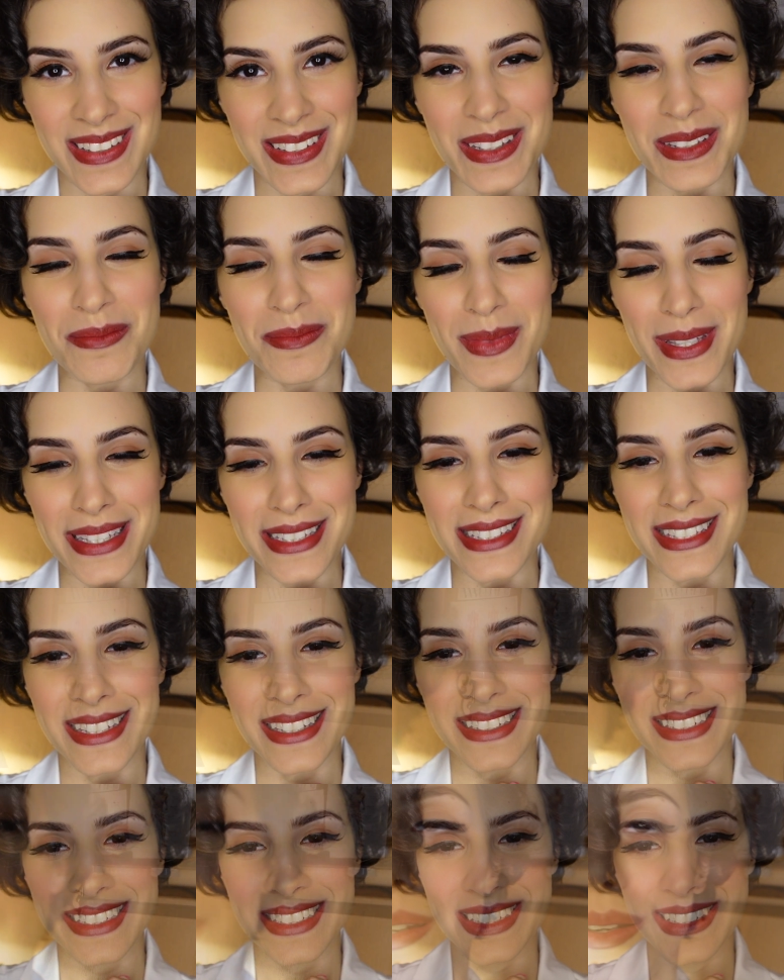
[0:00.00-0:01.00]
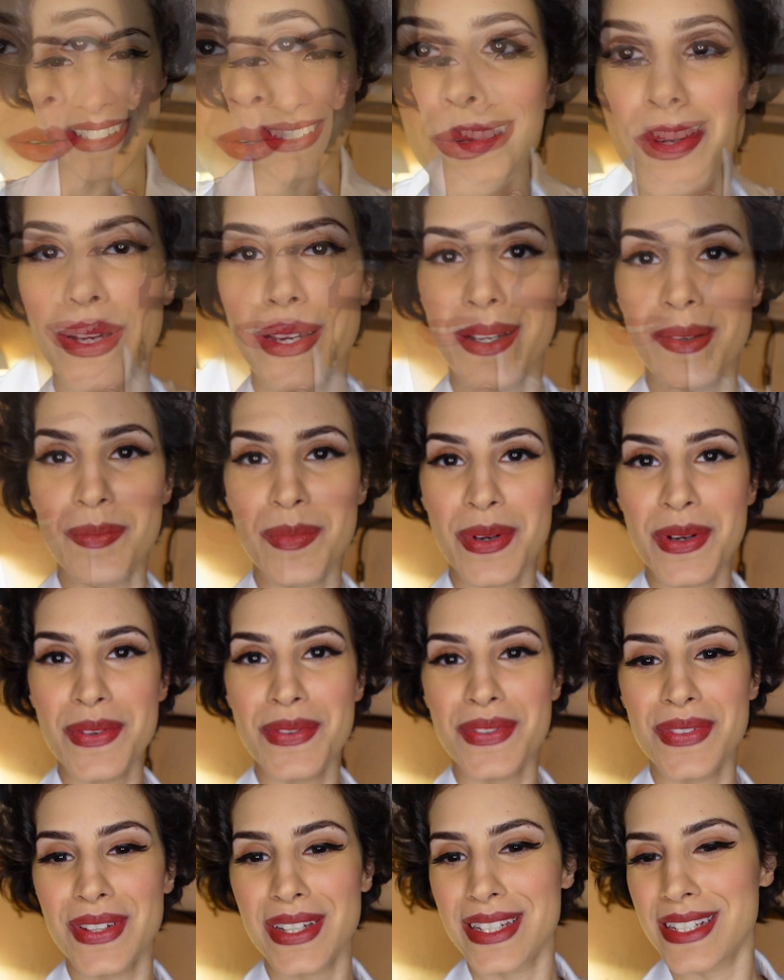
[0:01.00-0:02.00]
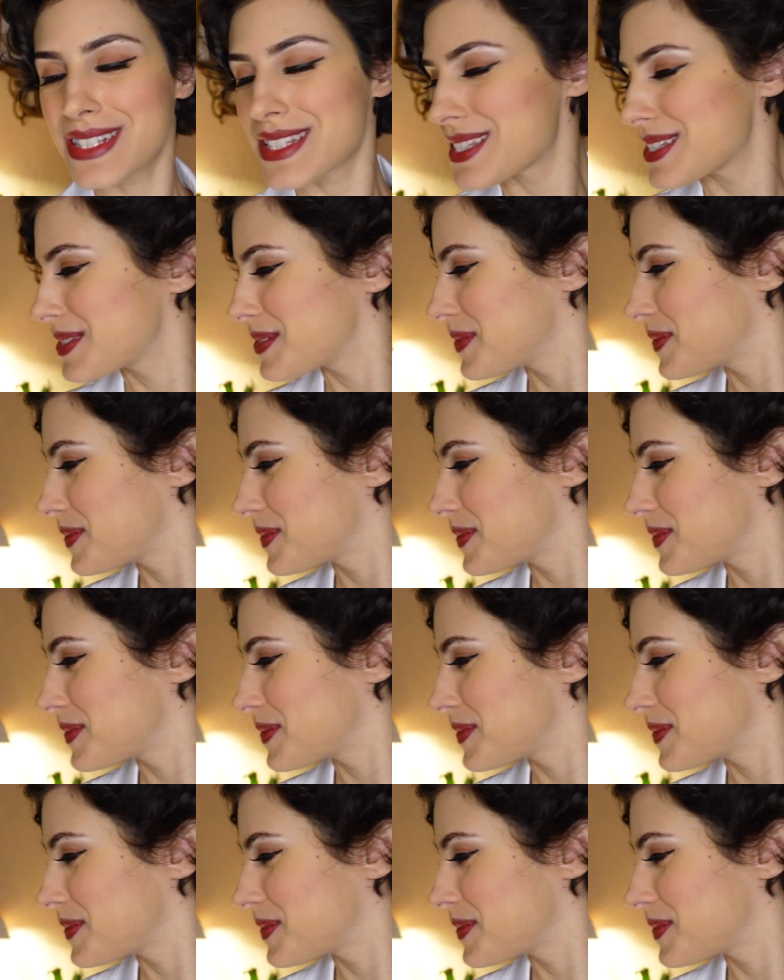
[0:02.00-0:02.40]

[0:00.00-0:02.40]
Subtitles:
Amazing. Okay, perfect.